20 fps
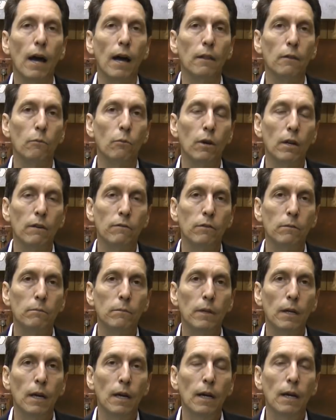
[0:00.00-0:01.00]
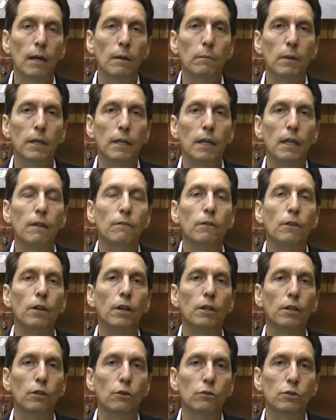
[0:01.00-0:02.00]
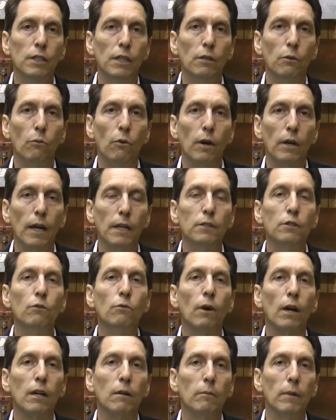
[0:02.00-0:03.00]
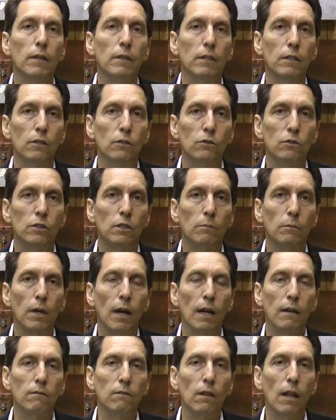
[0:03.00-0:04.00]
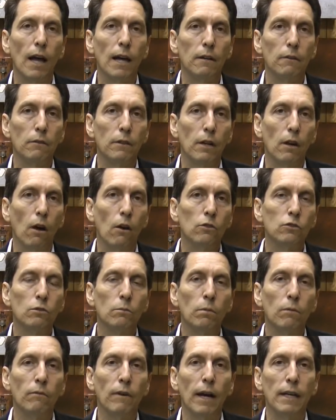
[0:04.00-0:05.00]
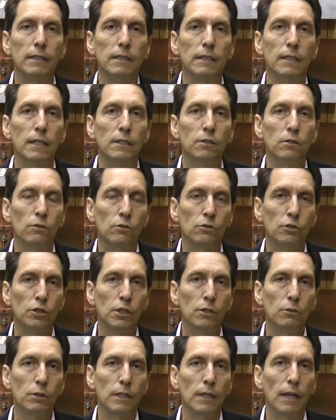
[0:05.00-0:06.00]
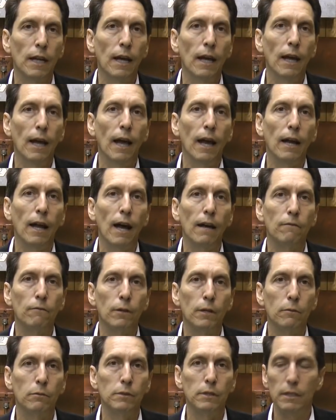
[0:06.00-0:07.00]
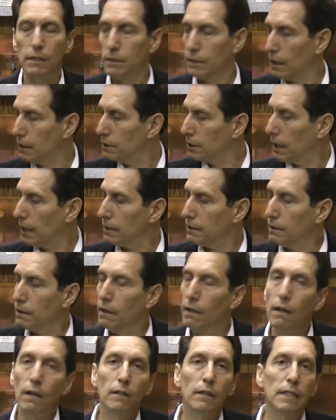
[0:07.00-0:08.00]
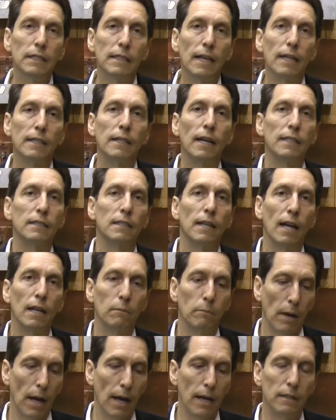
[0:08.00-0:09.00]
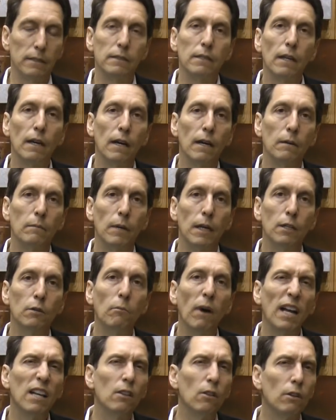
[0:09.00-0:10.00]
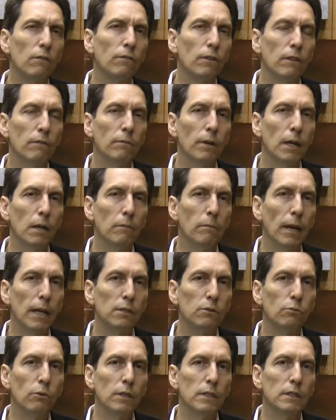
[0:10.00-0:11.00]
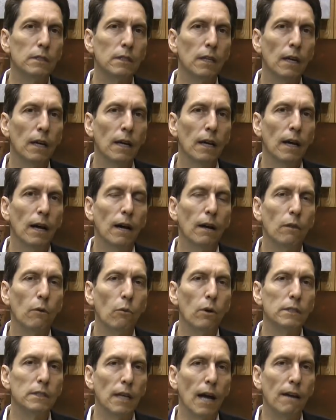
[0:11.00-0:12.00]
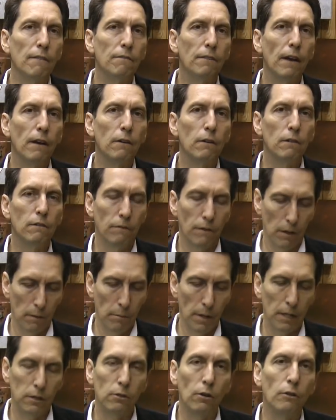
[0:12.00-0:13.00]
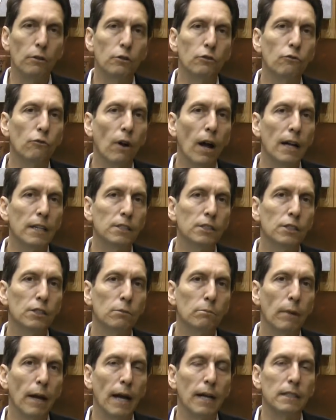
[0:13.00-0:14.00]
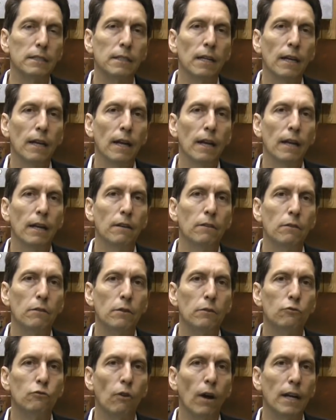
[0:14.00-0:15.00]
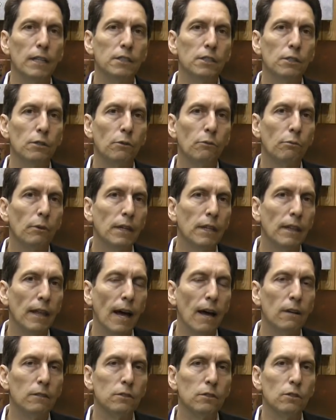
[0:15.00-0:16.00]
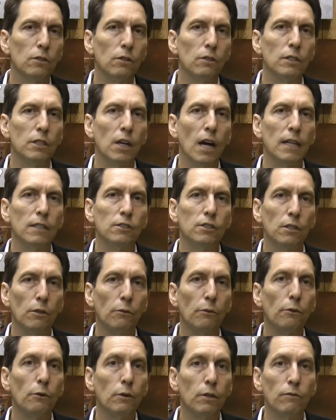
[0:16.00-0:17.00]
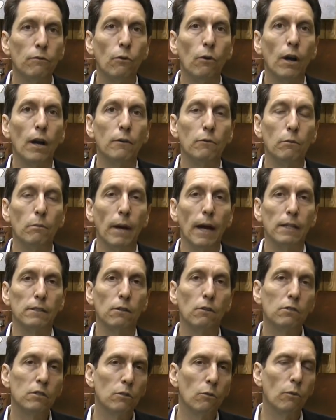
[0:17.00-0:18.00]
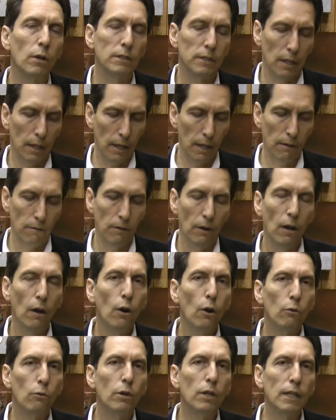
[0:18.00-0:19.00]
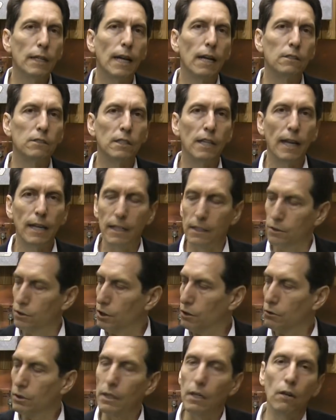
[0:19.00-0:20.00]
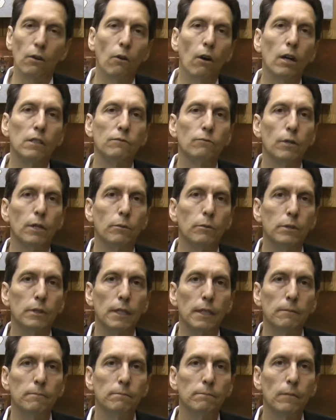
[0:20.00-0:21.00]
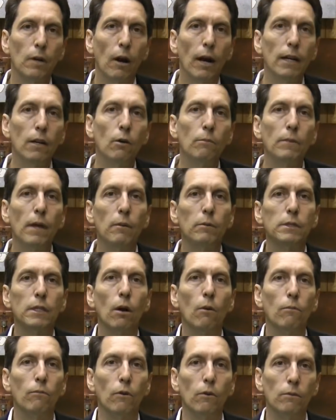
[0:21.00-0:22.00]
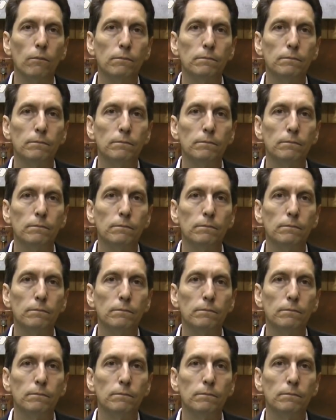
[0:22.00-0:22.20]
either one of them. But again, if you're going to use either one, I do recommend that you use some kind of liner that also provides additional shielding at high frequencies, such as these anti-static bags. Um, and you might look for the very best ones. Uh, the ones I found are the very best are the Dry Shield bags, either the Dry Shield three thousand or Dry Shield thirty-four hundred bags. Those are the ones that give really outstanding shielding across frequency. All right, hope that was helpful.